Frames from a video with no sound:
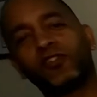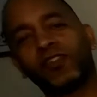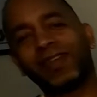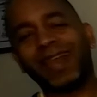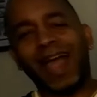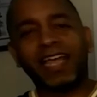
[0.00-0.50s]

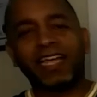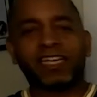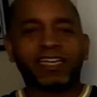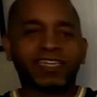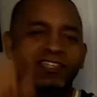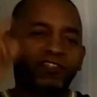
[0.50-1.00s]
you
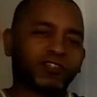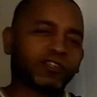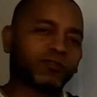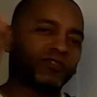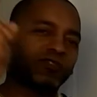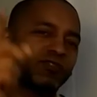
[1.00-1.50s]
like,
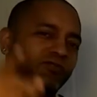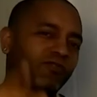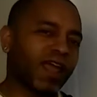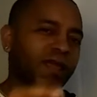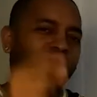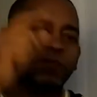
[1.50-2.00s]

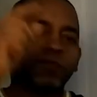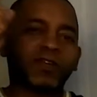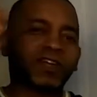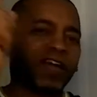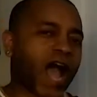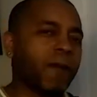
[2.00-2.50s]
subscribe,
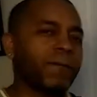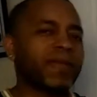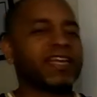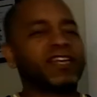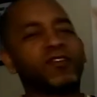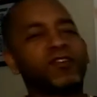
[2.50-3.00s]
comment,